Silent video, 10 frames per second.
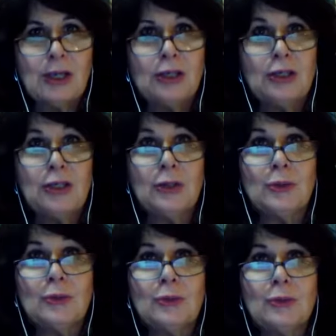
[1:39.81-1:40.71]

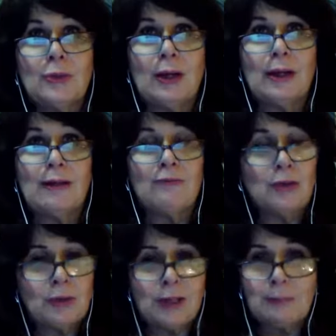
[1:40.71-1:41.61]
You if
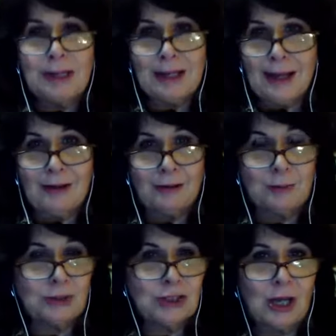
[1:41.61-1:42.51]
you can be
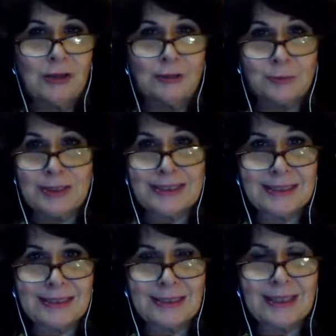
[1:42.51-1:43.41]
accountable to other
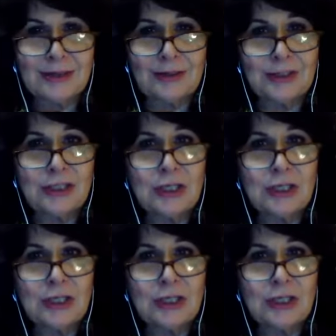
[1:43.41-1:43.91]
business leaders,